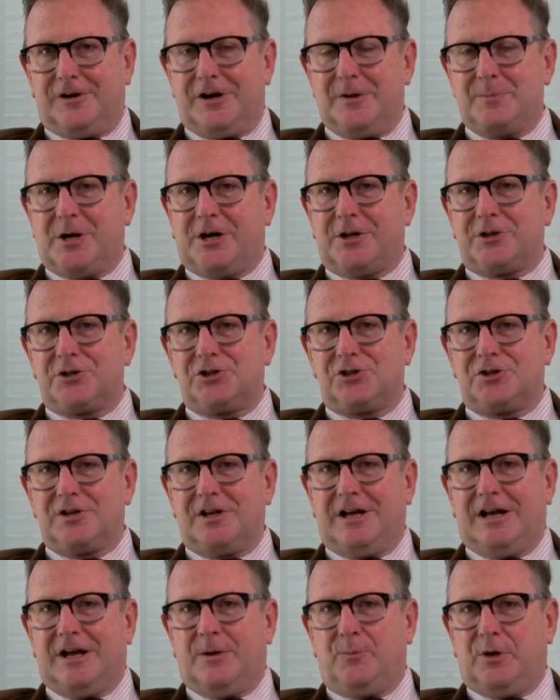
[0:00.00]
Thank you very
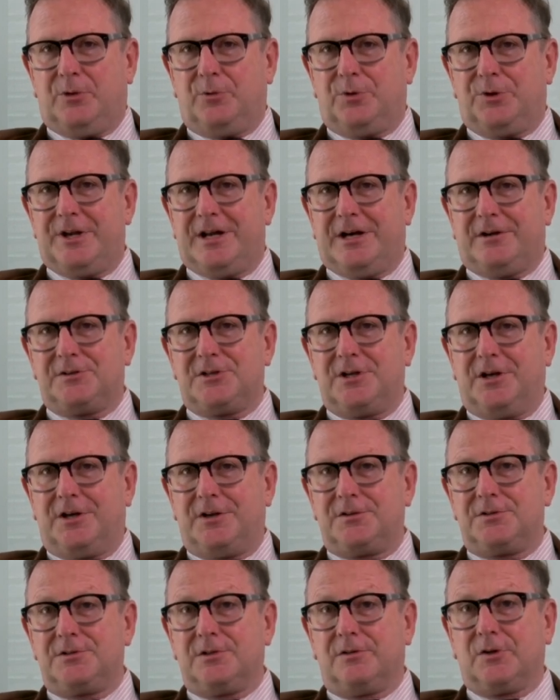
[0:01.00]
much, and we will
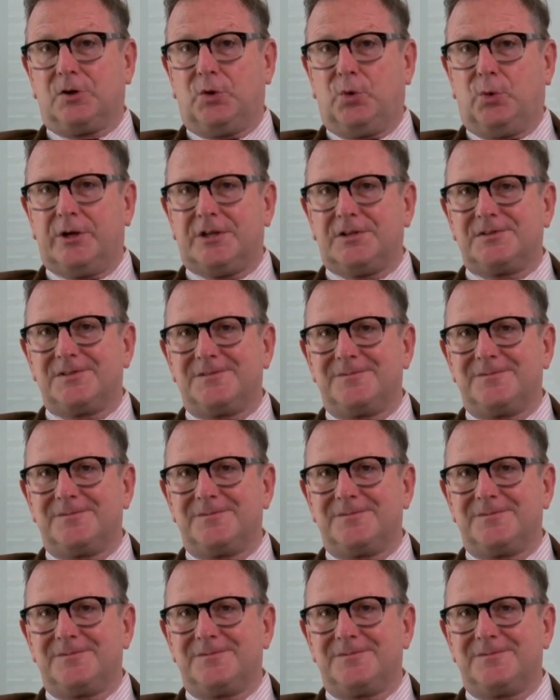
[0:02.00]
now turn to the